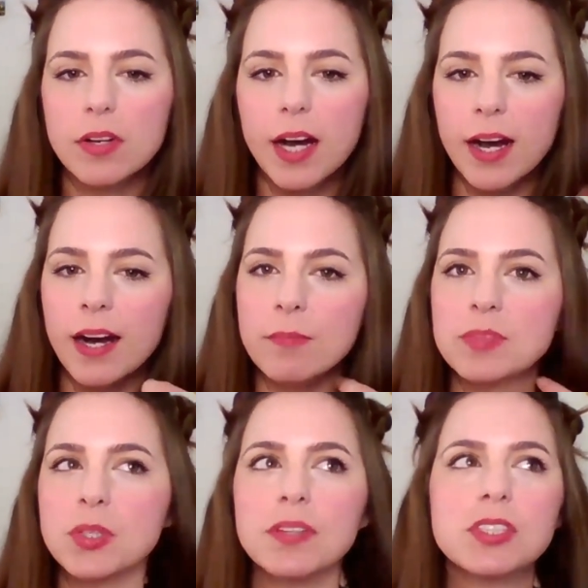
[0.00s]

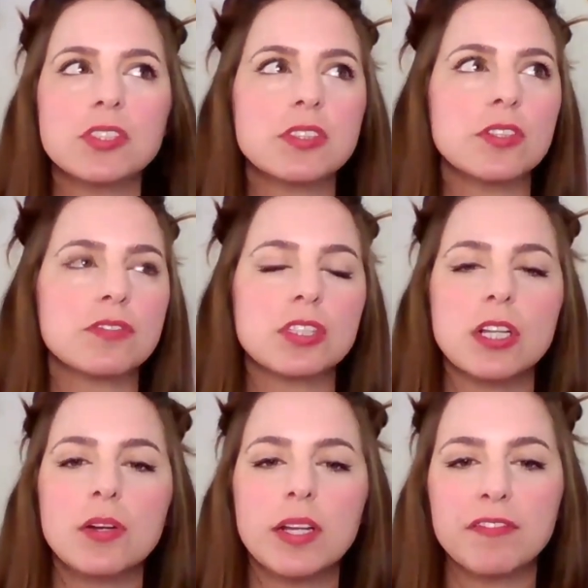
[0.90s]
So I've just sort of
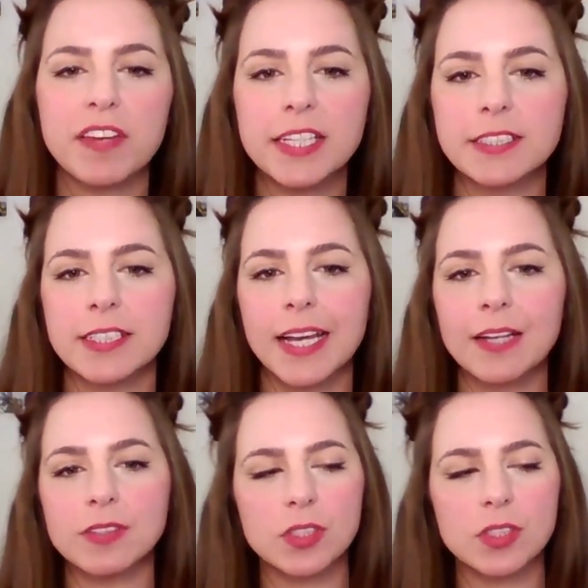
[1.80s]
slowly phased it out.